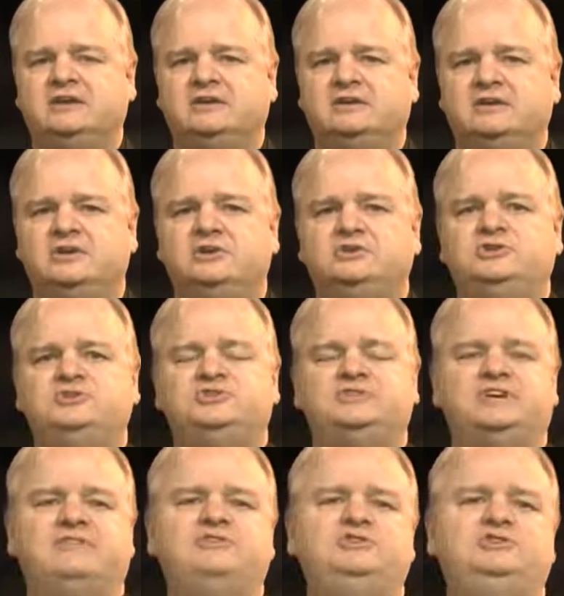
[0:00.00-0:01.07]
to
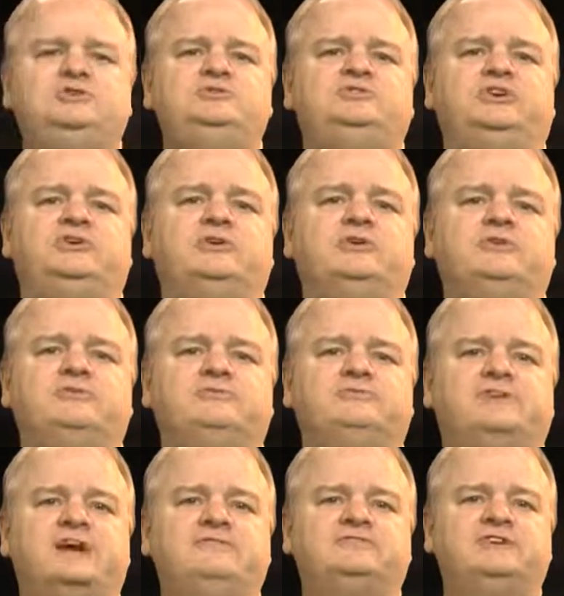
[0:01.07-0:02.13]

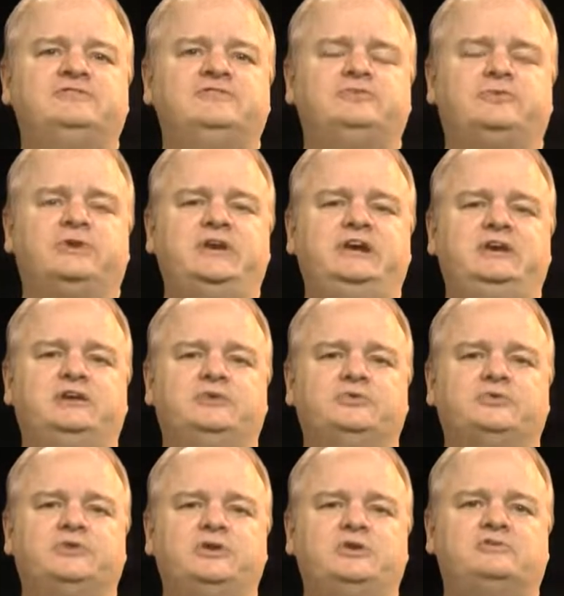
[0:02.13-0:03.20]

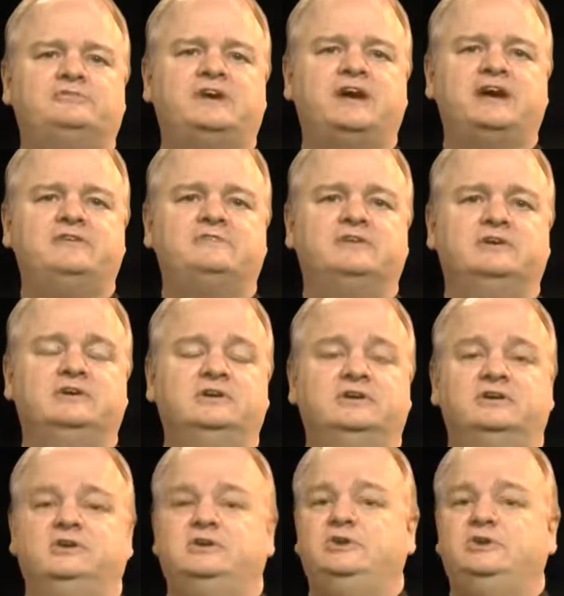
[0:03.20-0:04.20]
720-573-0305.